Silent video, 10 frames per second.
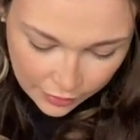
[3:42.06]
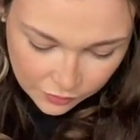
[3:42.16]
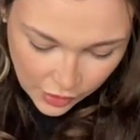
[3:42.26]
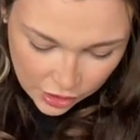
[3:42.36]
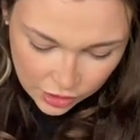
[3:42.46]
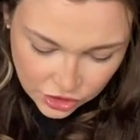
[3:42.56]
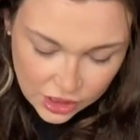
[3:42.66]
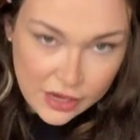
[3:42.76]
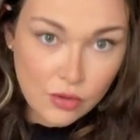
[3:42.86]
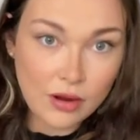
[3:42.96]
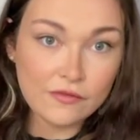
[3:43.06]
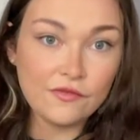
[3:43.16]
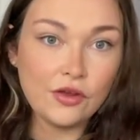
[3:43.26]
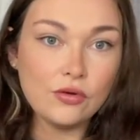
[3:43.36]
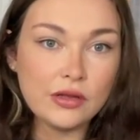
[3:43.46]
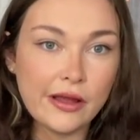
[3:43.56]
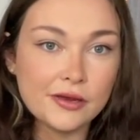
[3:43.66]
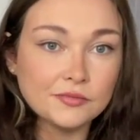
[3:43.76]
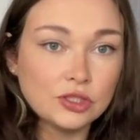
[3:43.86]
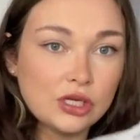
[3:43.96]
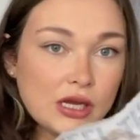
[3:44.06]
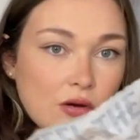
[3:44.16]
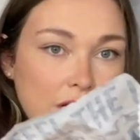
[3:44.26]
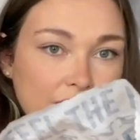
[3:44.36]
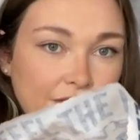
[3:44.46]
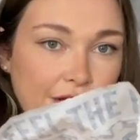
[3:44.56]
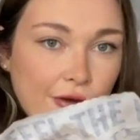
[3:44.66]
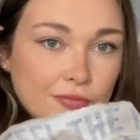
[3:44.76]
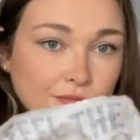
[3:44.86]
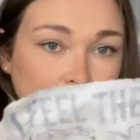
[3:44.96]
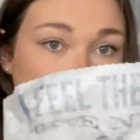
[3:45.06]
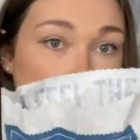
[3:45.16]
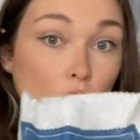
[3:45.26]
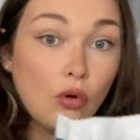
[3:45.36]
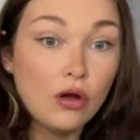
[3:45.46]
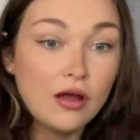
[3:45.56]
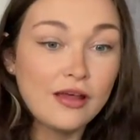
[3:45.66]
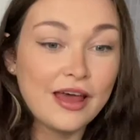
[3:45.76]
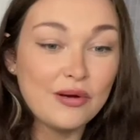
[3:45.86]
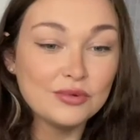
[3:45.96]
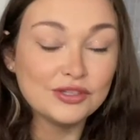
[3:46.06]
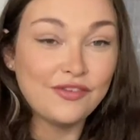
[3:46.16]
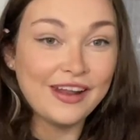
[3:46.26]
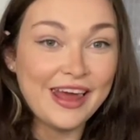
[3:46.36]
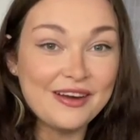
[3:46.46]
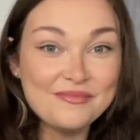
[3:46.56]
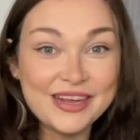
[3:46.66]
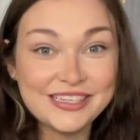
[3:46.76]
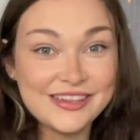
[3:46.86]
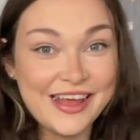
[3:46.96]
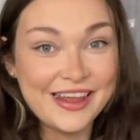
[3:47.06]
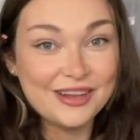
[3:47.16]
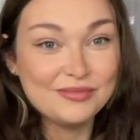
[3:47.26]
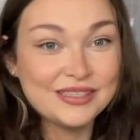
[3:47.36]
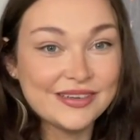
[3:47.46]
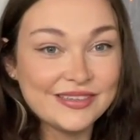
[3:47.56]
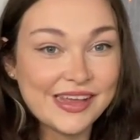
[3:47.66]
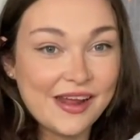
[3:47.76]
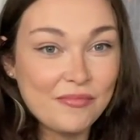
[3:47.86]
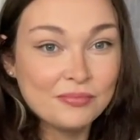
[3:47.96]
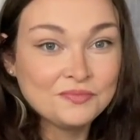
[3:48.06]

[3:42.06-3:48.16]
And you actually get quite a few in there. You get quite a few. I almost fell out. Imagine that. That'd be so sad.